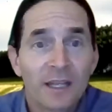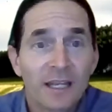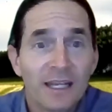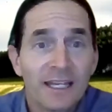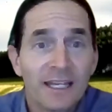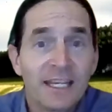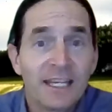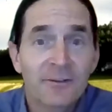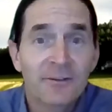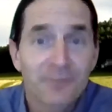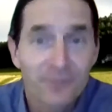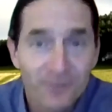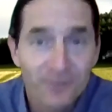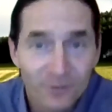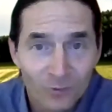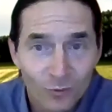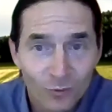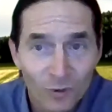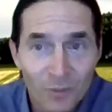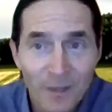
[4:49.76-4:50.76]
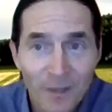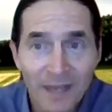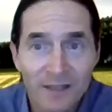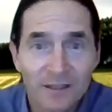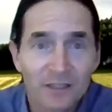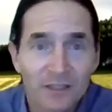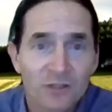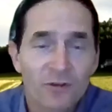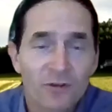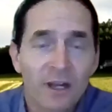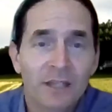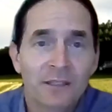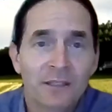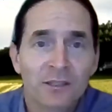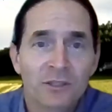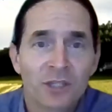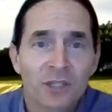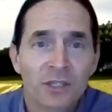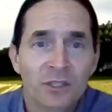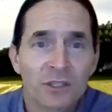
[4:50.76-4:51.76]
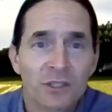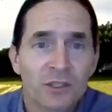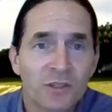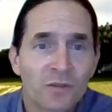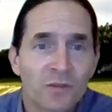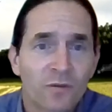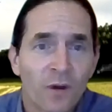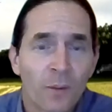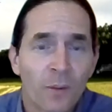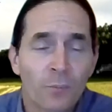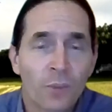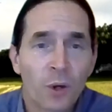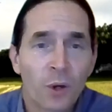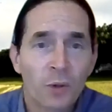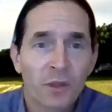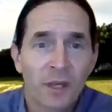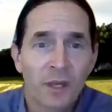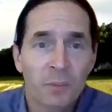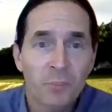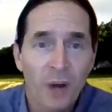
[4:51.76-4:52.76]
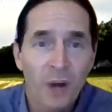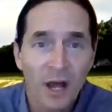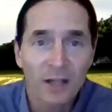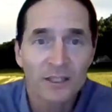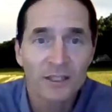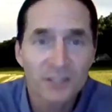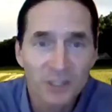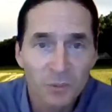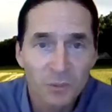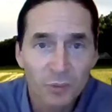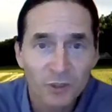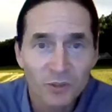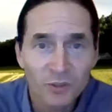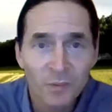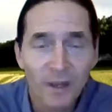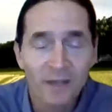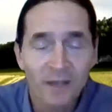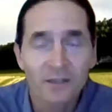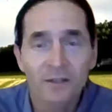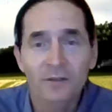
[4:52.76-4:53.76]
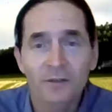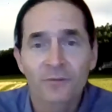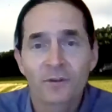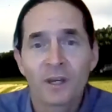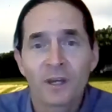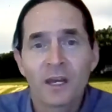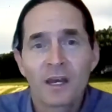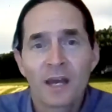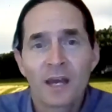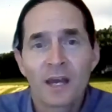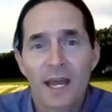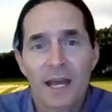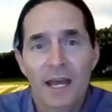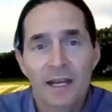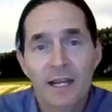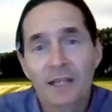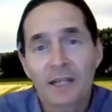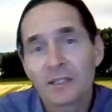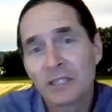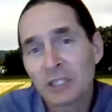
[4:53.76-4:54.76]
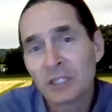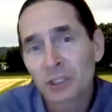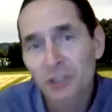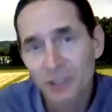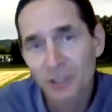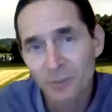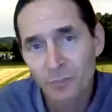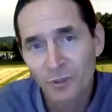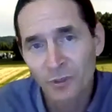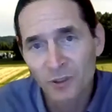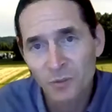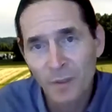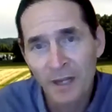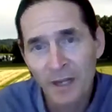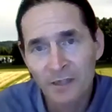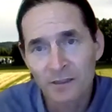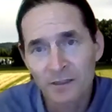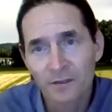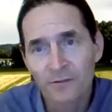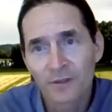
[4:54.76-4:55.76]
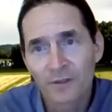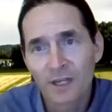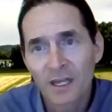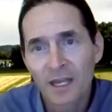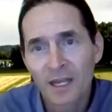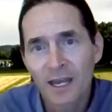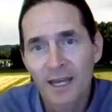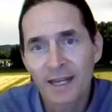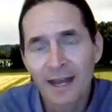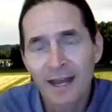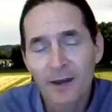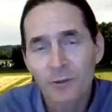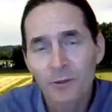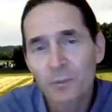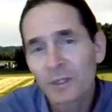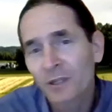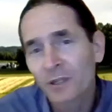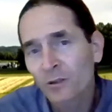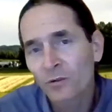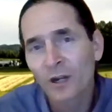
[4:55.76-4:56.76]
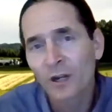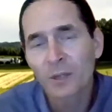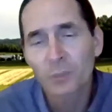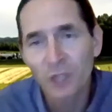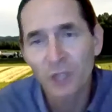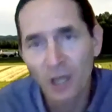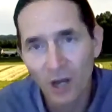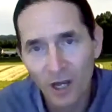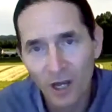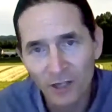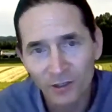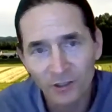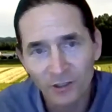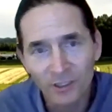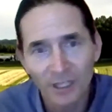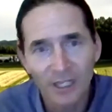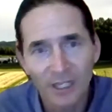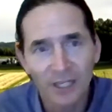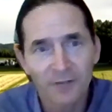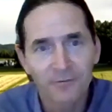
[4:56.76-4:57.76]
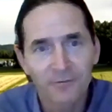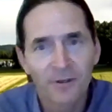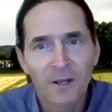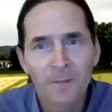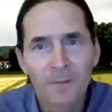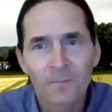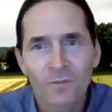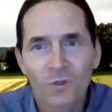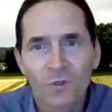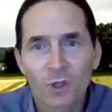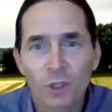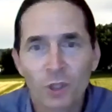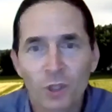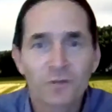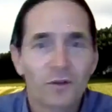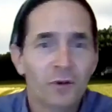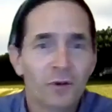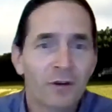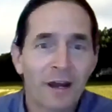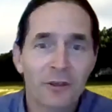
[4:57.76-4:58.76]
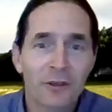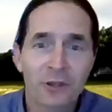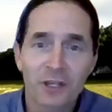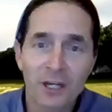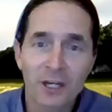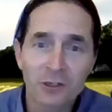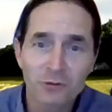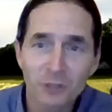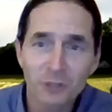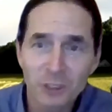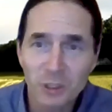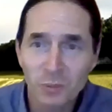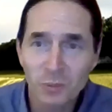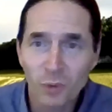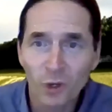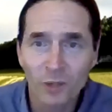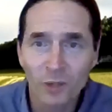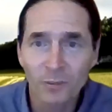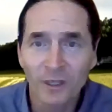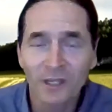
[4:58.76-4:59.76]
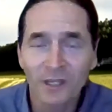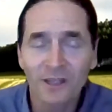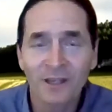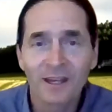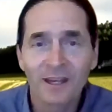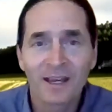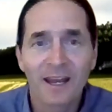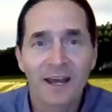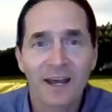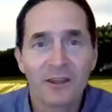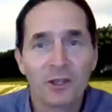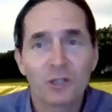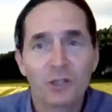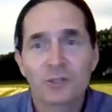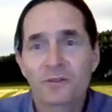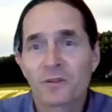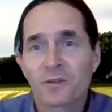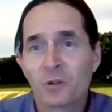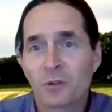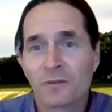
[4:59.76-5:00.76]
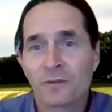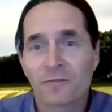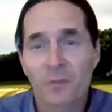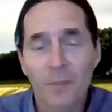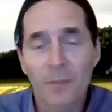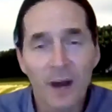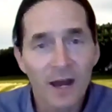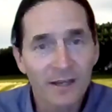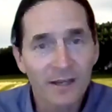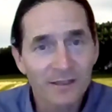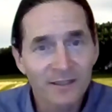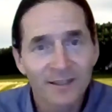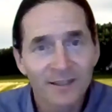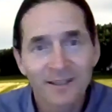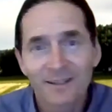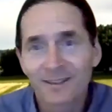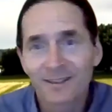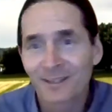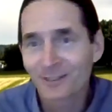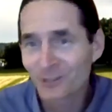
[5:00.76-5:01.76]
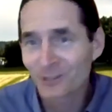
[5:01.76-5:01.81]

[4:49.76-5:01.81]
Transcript: if we make these right decisions from both a policy perspective and a leadership perspective. And I would be incredibly honored if those of you around the country support me, And those of you in Vermont can